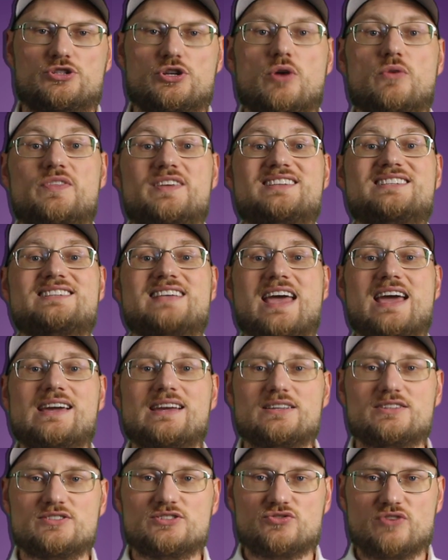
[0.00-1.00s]
So the
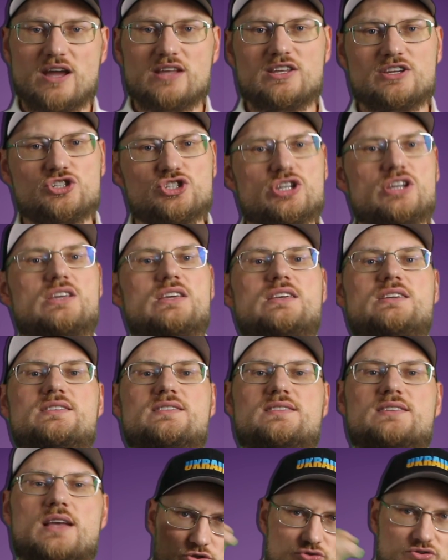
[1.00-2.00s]
second strategy
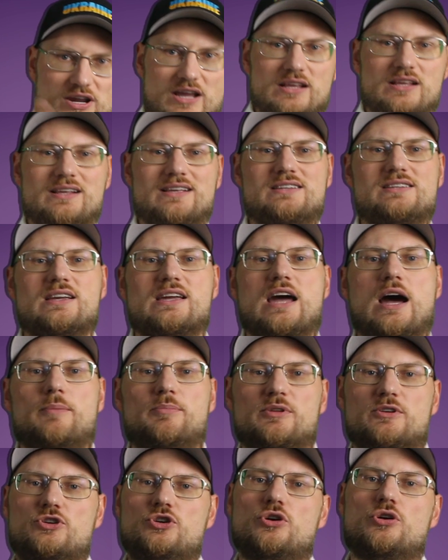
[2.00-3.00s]
is to gradually
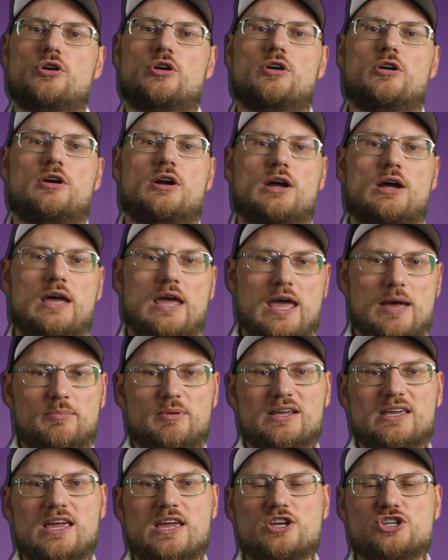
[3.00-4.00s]
decouple your
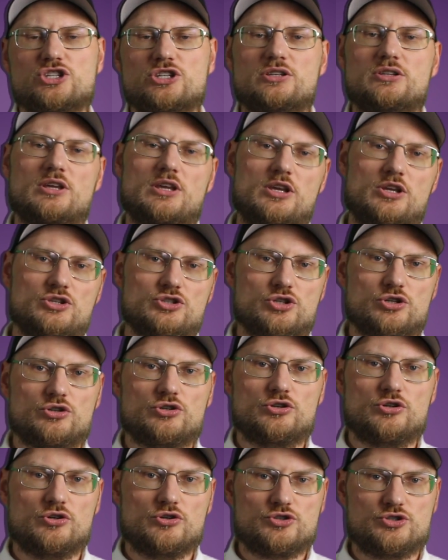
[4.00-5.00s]
application
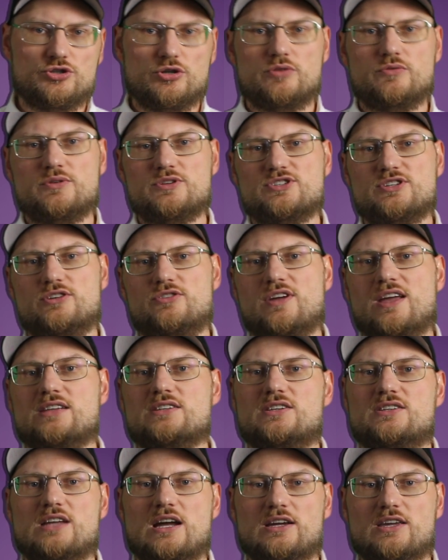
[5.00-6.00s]
into a
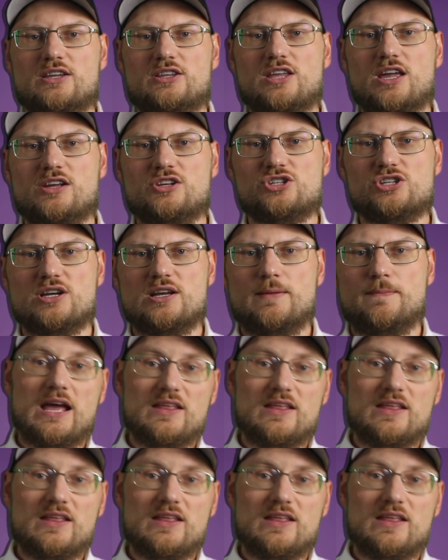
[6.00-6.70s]
service-oriented architecture.